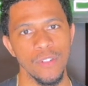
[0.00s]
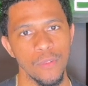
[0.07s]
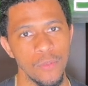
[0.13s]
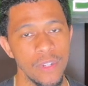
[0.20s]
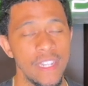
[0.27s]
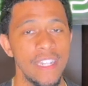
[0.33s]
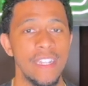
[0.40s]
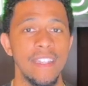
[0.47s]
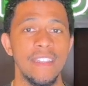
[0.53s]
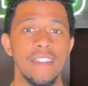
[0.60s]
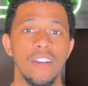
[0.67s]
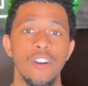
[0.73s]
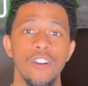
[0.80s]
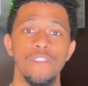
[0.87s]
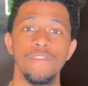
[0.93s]
with
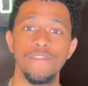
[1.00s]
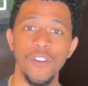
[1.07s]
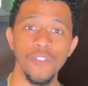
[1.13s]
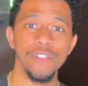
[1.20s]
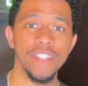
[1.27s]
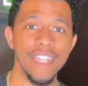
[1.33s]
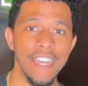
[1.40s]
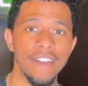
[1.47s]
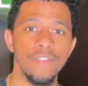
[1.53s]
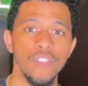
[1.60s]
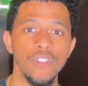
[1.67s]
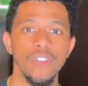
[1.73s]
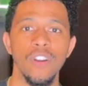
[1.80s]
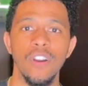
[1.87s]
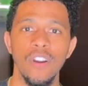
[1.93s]
our first
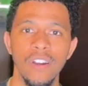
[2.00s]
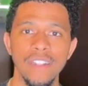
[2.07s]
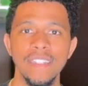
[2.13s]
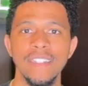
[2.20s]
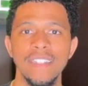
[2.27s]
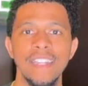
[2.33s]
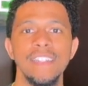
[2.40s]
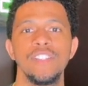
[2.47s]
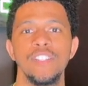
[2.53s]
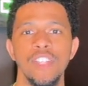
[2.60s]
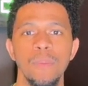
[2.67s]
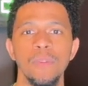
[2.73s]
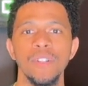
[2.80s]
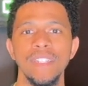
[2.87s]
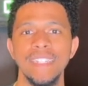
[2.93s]
ever OnStage
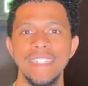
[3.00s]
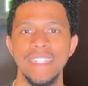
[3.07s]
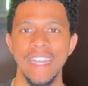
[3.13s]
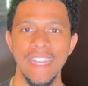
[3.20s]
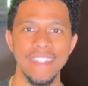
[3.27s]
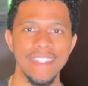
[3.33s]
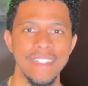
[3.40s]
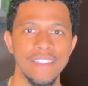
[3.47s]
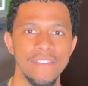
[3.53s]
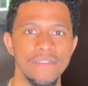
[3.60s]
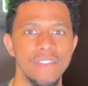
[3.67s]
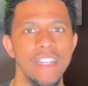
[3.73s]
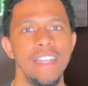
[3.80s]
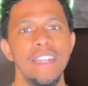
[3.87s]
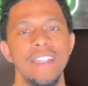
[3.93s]
Summer Intensive.
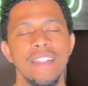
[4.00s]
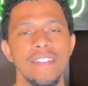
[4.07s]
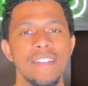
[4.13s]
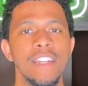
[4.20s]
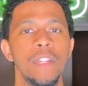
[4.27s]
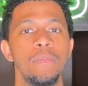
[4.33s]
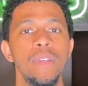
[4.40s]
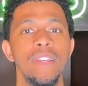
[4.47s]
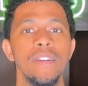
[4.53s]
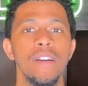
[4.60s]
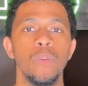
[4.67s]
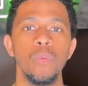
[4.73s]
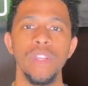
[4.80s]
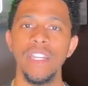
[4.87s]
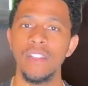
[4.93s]
This is going to be a
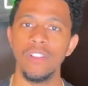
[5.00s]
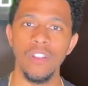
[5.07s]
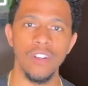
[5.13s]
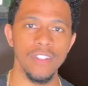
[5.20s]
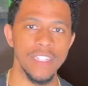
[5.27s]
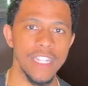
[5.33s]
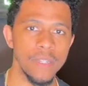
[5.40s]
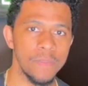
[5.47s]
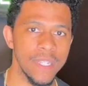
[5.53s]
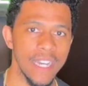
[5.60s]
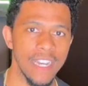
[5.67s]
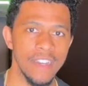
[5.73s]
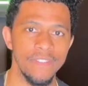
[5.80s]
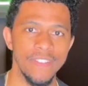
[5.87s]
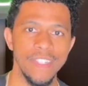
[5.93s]
week-long deep
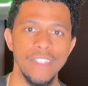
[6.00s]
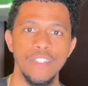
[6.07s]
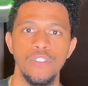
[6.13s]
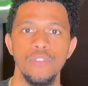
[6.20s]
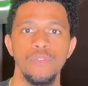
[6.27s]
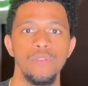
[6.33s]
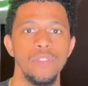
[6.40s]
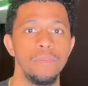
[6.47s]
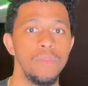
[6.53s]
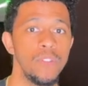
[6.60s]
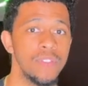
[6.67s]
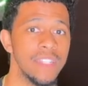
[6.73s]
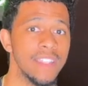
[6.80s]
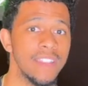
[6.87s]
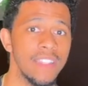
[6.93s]
dive into the
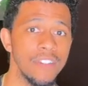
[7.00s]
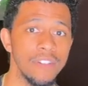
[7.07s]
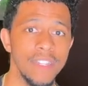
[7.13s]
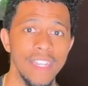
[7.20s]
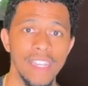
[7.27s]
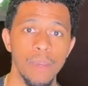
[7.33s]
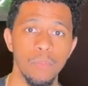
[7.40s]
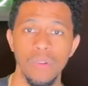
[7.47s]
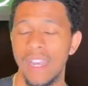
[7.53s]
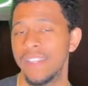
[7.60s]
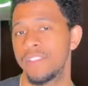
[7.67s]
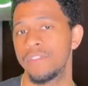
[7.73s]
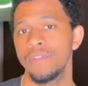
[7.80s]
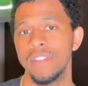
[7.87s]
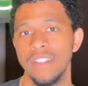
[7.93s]
music theory and
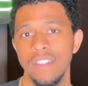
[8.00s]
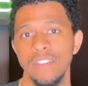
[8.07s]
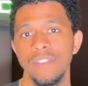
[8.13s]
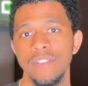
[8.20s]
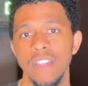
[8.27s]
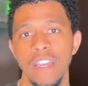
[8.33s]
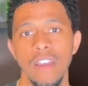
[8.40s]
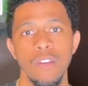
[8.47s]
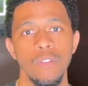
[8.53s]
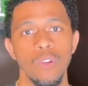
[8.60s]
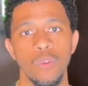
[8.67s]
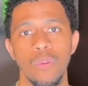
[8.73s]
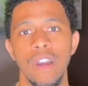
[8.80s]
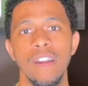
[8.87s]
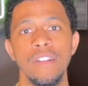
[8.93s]
practical skills
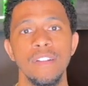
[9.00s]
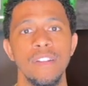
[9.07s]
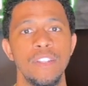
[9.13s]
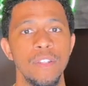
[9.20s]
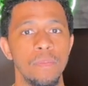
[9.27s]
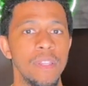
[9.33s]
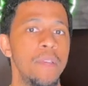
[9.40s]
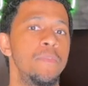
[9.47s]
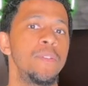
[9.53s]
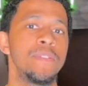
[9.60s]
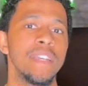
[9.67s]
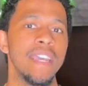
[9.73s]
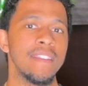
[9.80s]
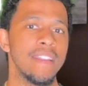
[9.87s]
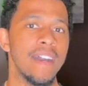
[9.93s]
required to play
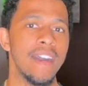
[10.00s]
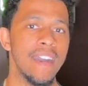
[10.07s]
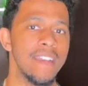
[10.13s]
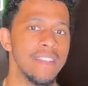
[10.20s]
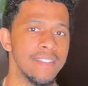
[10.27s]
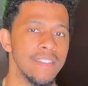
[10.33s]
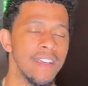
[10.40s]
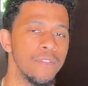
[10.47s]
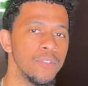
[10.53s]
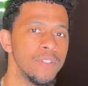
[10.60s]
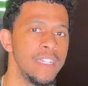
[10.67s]
music at the highest level.